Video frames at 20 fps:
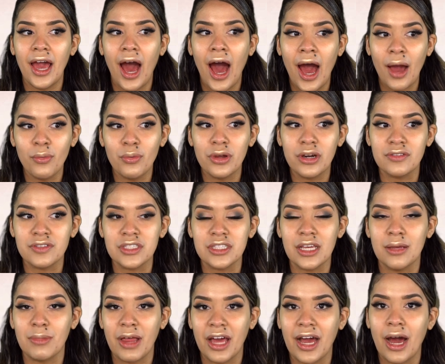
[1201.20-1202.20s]
I would have
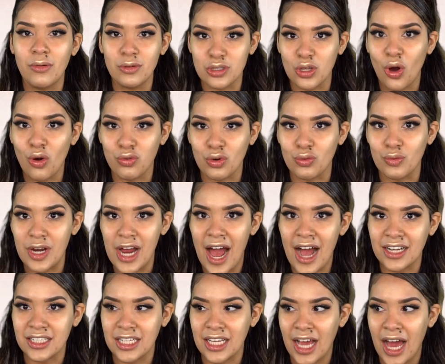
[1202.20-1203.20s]
seemed like I was
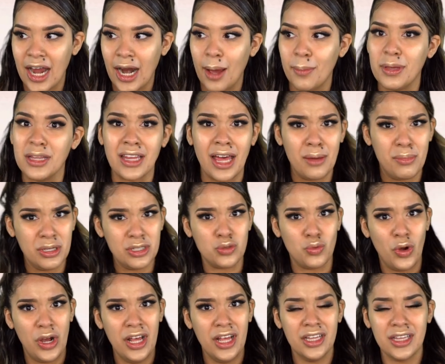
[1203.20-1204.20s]
overreacting had I been like, bitch,
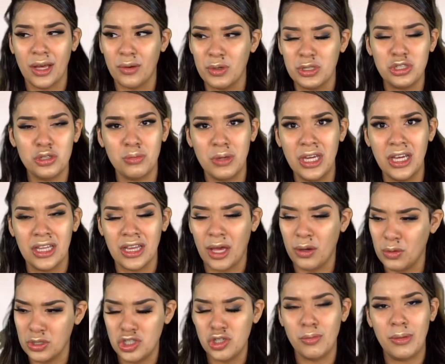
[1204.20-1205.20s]
what? Like, what you mean?
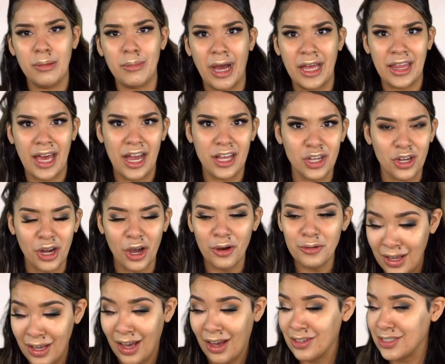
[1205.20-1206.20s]
Like, what you mean by that? You
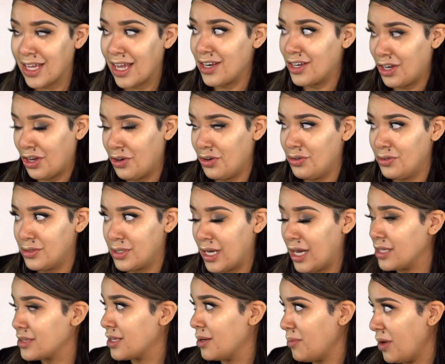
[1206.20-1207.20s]
know? I was like, no,
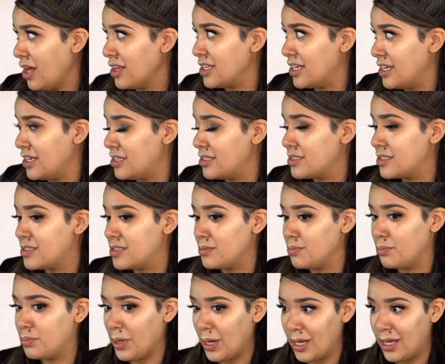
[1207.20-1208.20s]
not tamales,
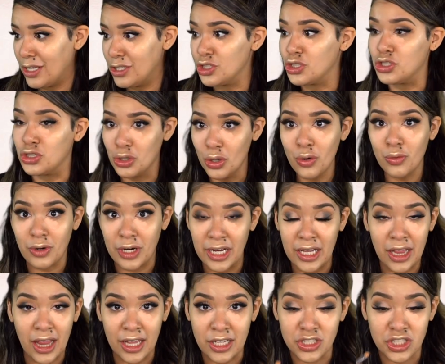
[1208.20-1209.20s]
but
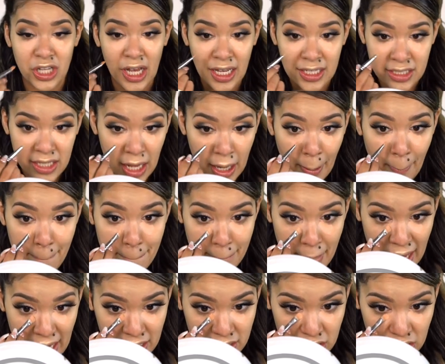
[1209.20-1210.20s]
jewelry. Like, she has an
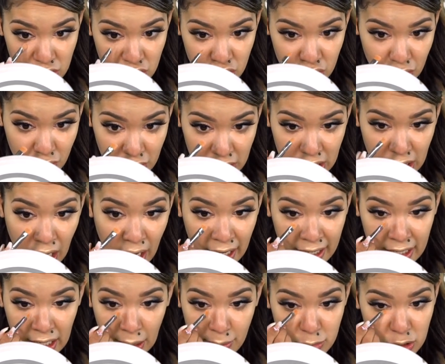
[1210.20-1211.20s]
amazing jewelry line
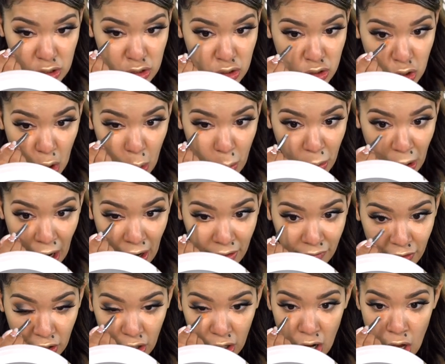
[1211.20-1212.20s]
and I'm just so proud
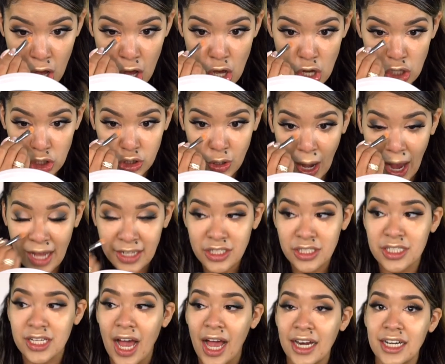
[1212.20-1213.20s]
of her. So I
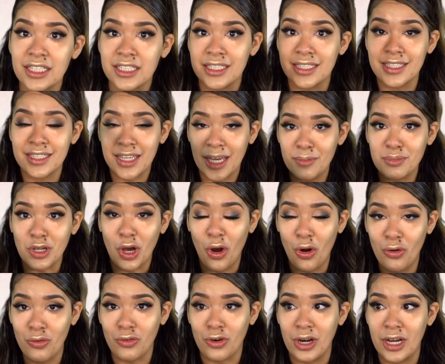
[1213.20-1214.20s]
just kind of skipped
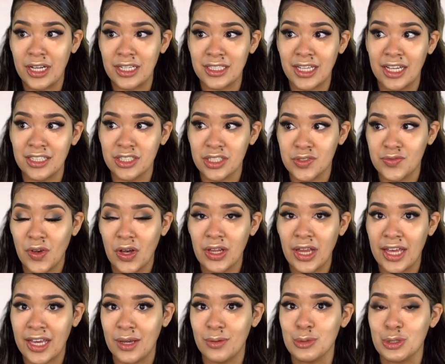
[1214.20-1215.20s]
over it because I just felt
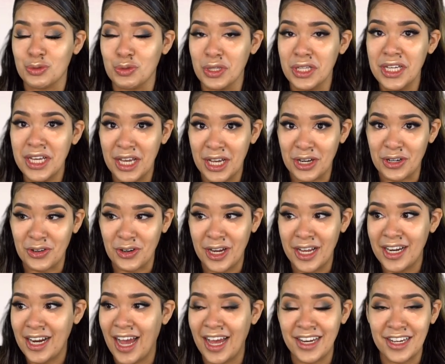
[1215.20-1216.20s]
like it was really
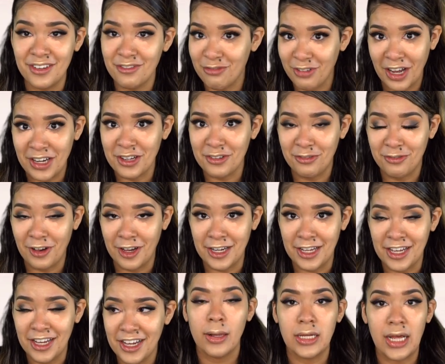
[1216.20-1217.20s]
ignorant. I didn't find it
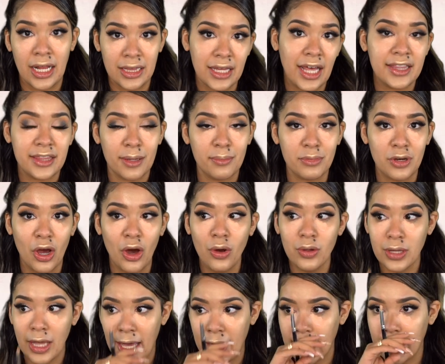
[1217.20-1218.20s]
funny and let them
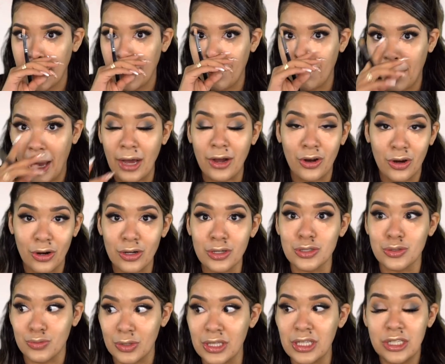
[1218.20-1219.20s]
know, like, my
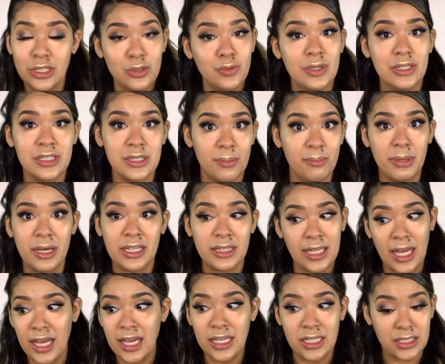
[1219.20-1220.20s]
girl's really doing some big
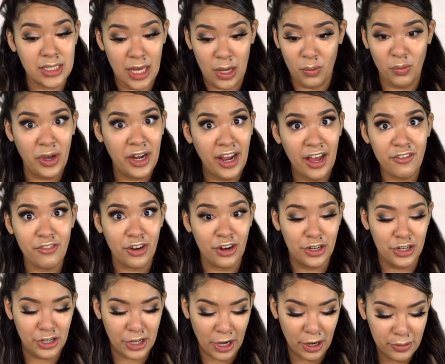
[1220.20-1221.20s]
things. Like, whatever,
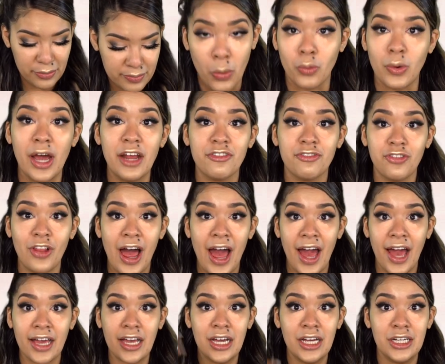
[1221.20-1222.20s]
you know? Red
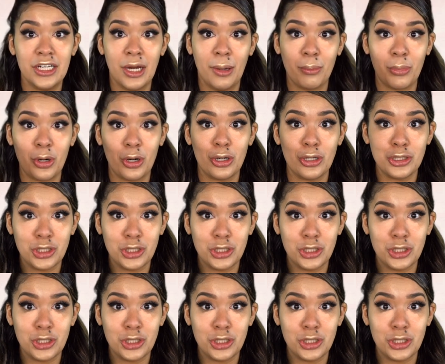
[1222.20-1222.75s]
flag number